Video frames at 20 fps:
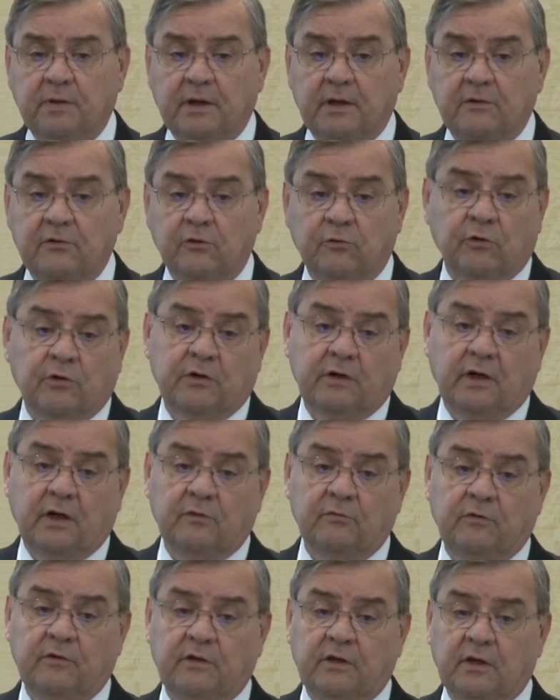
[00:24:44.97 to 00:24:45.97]
and you were
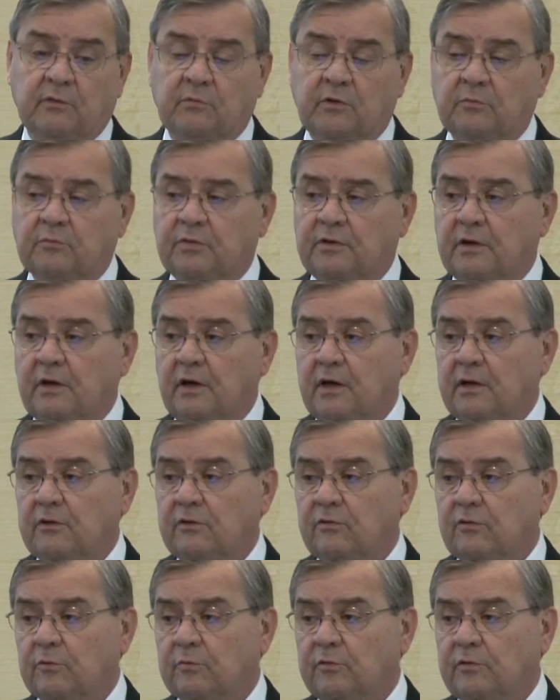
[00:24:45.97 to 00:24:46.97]
done with the MMPI
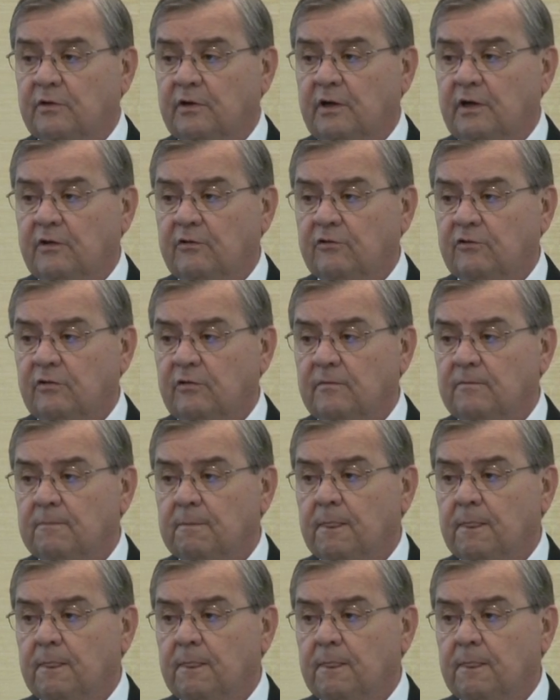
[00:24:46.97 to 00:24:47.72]
interpretation.